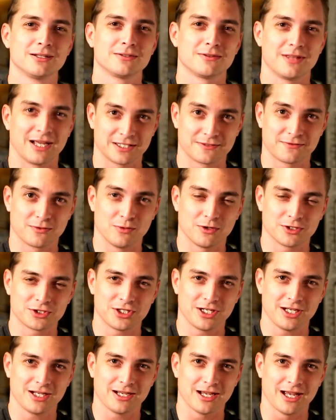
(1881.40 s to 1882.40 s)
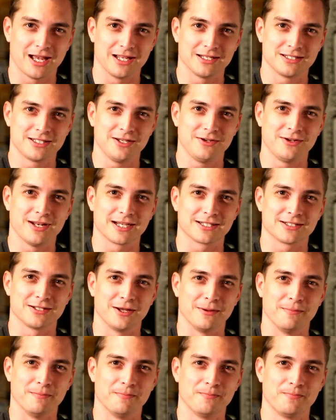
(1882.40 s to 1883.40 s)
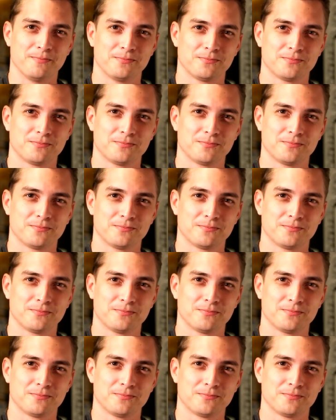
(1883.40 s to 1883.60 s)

Thanks for watching, and see you next time.